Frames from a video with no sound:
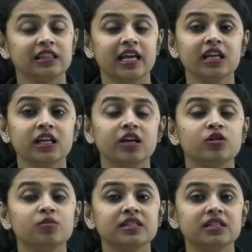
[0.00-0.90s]
then he
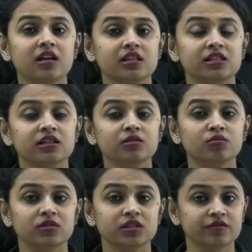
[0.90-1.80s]
will be starting
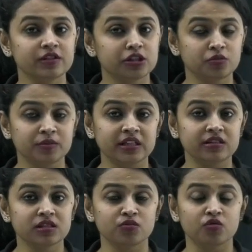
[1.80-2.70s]
a civil
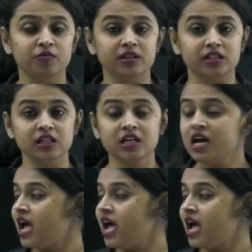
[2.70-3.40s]
disobedience movement.